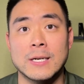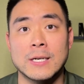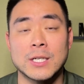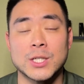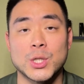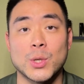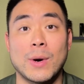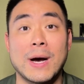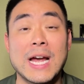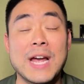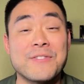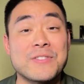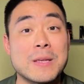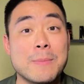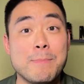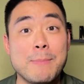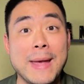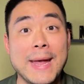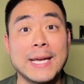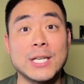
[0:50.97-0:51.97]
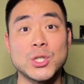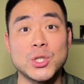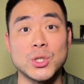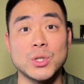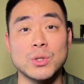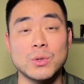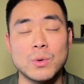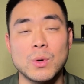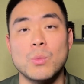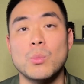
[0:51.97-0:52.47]
So I have to make
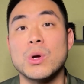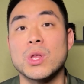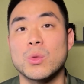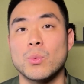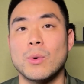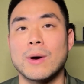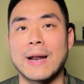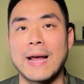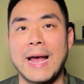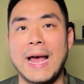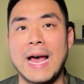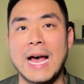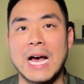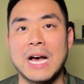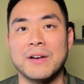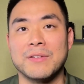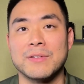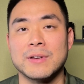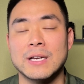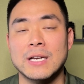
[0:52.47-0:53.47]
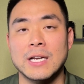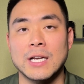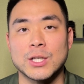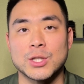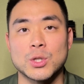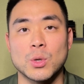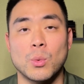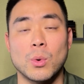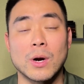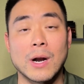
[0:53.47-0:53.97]
do with what I have.
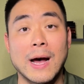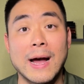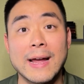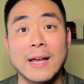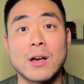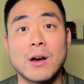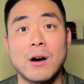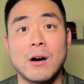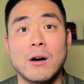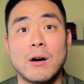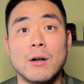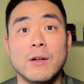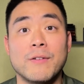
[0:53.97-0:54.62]
So what I call